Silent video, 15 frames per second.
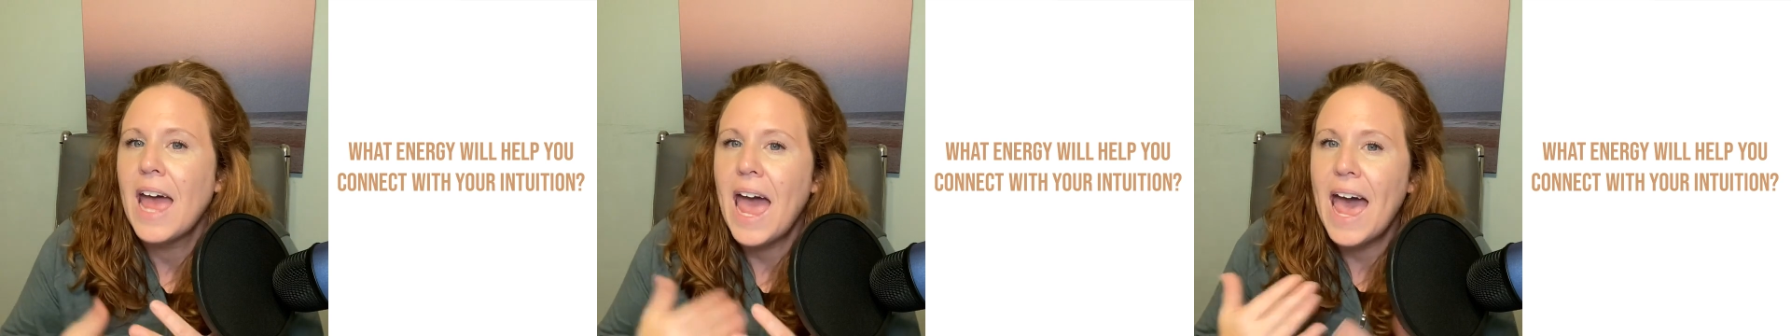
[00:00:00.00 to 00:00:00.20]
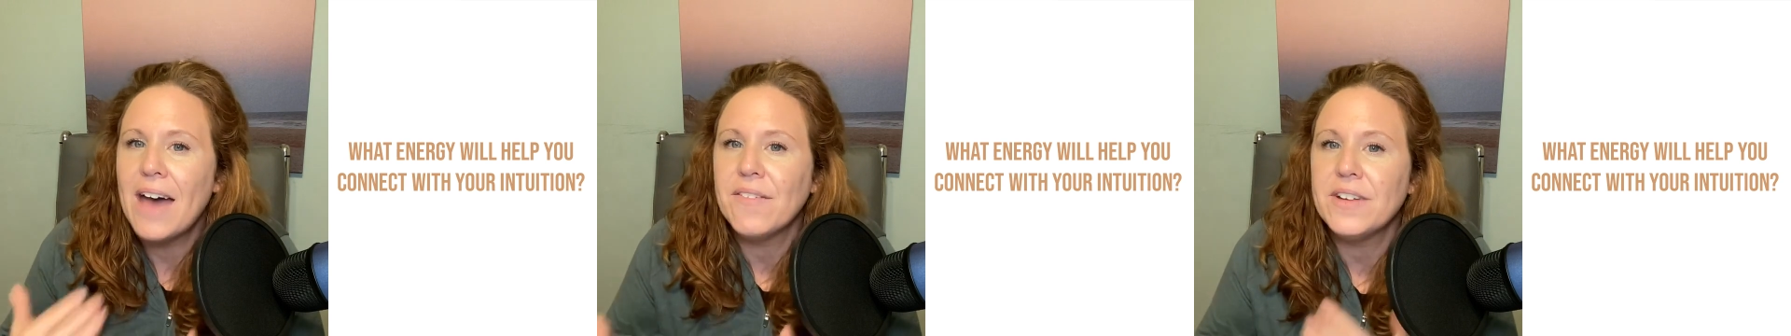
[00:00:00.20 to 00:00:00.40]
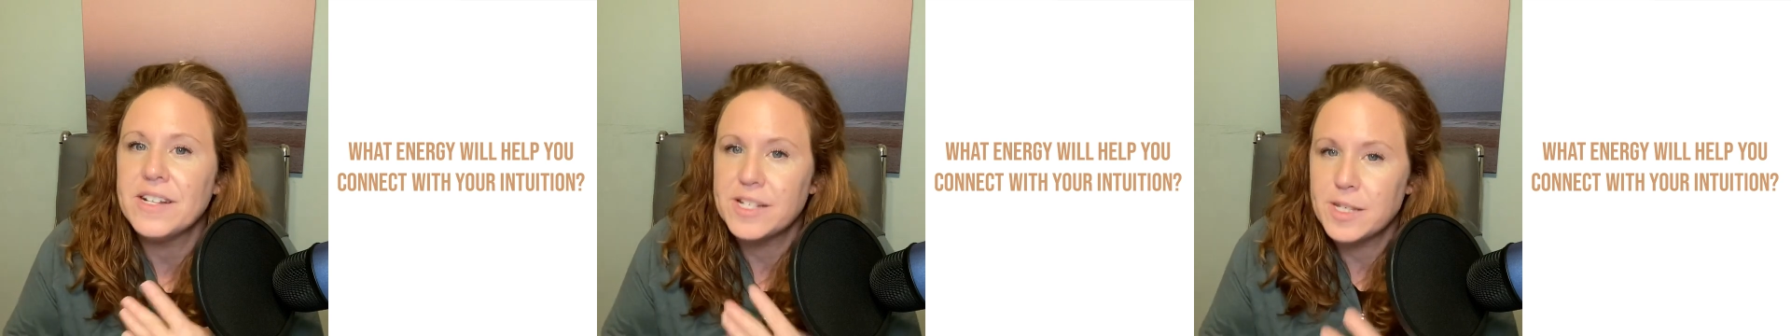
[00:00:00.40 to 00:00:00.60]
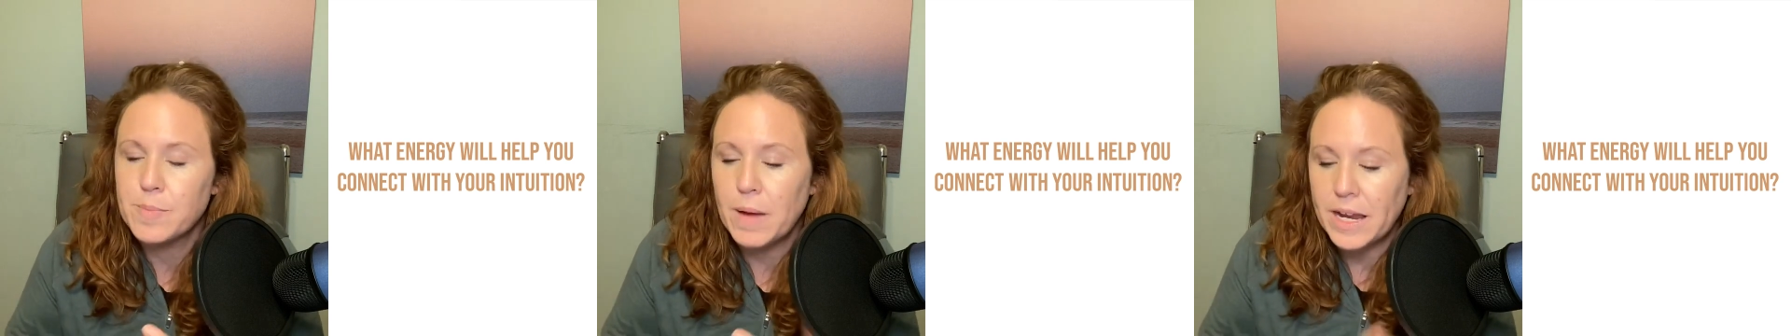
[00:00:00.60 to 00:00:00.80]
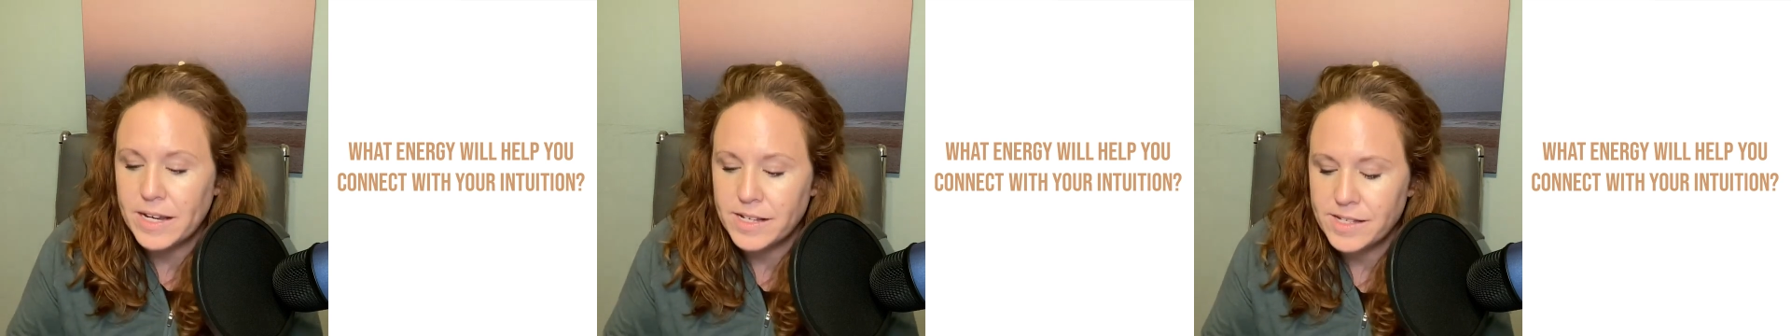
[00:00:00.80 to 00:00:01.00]
having
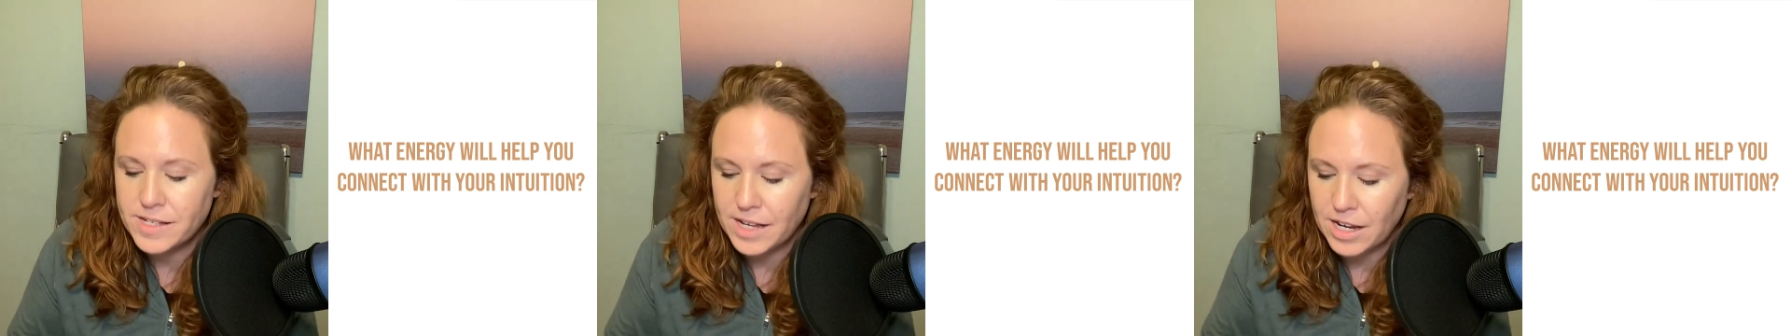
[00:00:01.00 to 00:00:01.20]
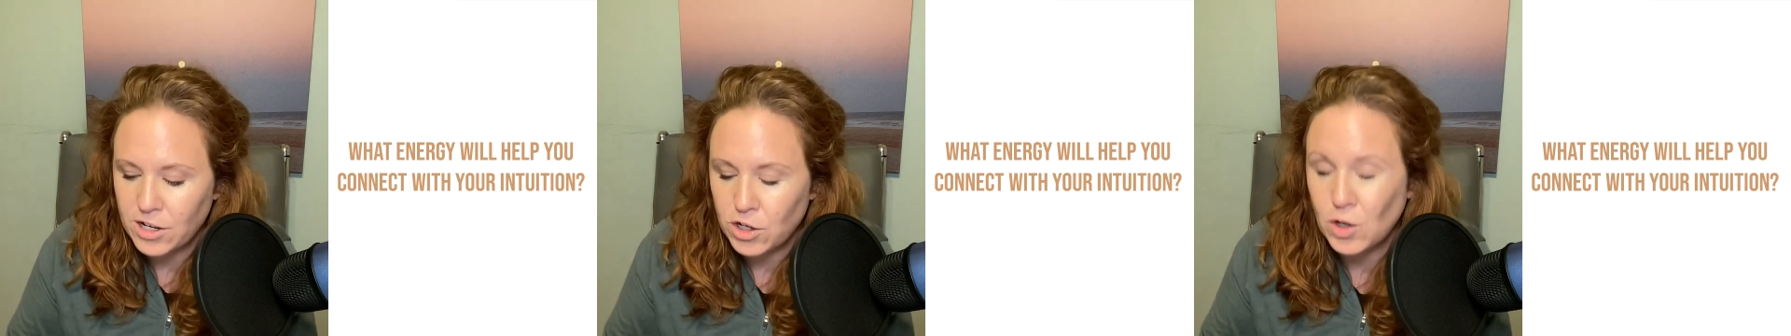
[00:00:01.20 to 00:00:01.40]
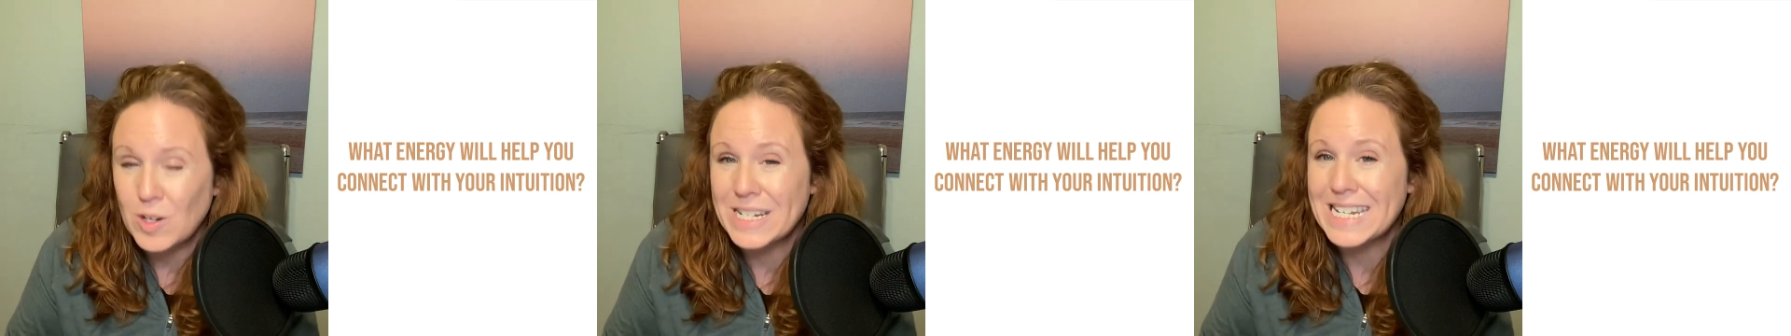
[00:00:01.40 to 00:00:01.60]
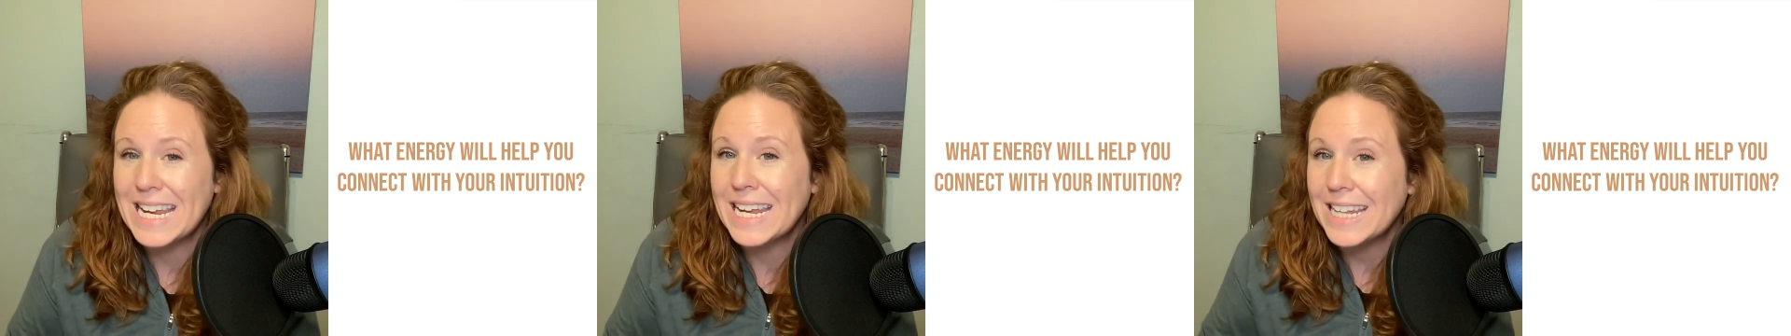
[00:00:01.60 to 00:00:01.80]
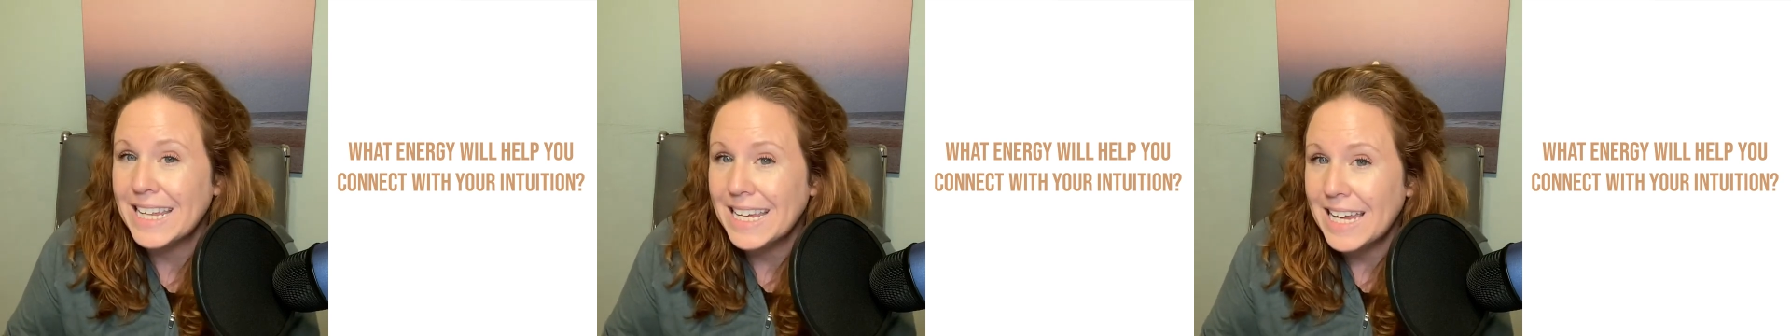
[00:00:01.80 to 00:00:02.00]
space in your
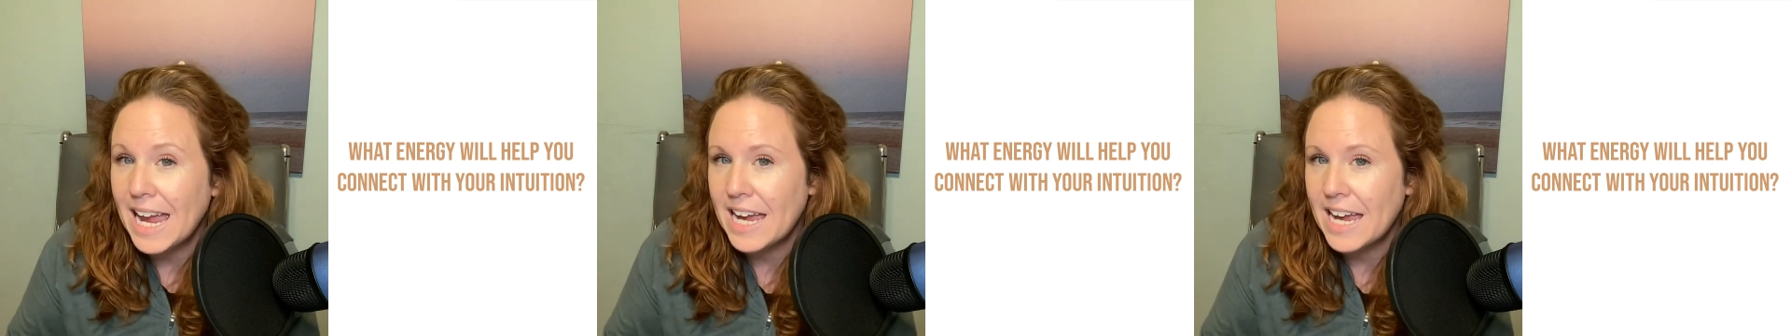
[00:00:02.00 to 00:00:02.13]
daily